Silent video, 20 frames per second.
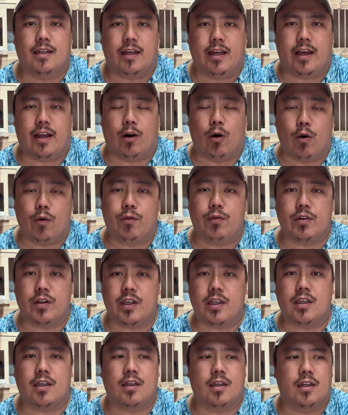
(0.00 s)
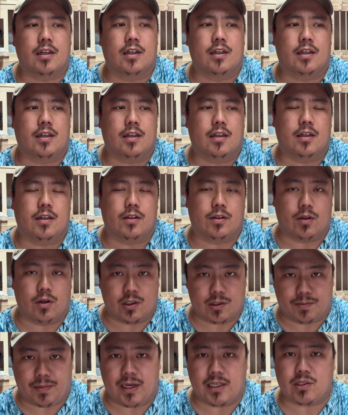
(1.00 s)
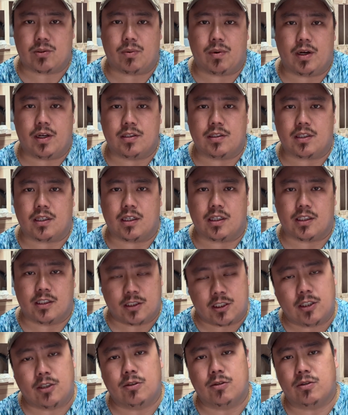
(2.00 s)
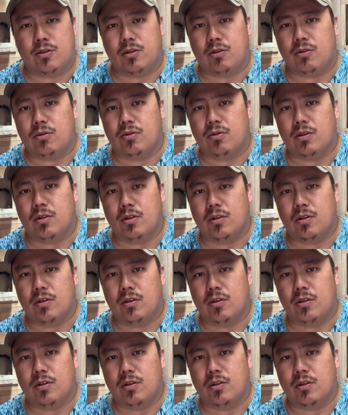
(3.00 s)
And hopefully those best ones can continue to